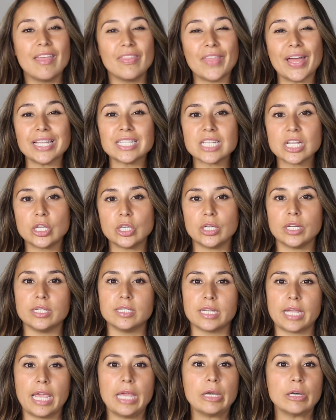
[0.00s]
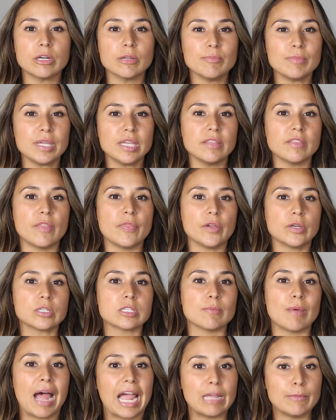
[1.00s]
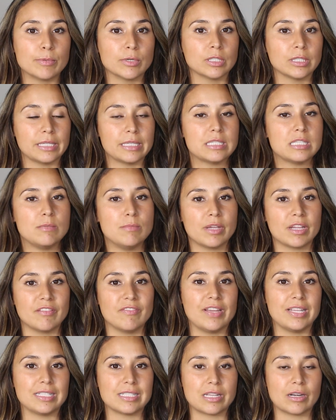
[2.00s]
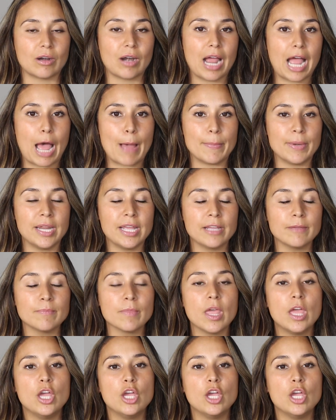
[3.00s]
that's a good indicator to me that there's some hyperglycemic events that are happening.